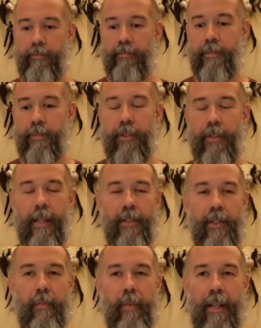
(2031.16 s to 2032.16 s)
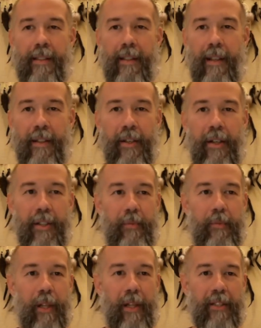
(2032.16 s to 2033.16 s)
So that's our baseline
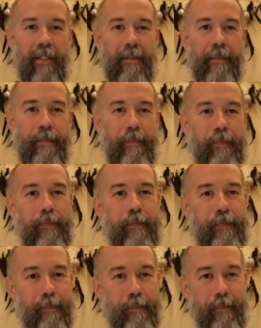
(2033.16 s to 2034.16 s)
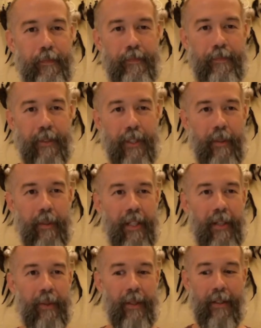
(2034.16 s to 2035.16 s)
contemplation to
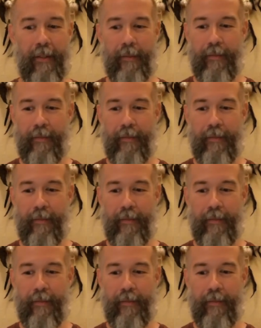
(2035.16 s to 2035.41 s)
begin with.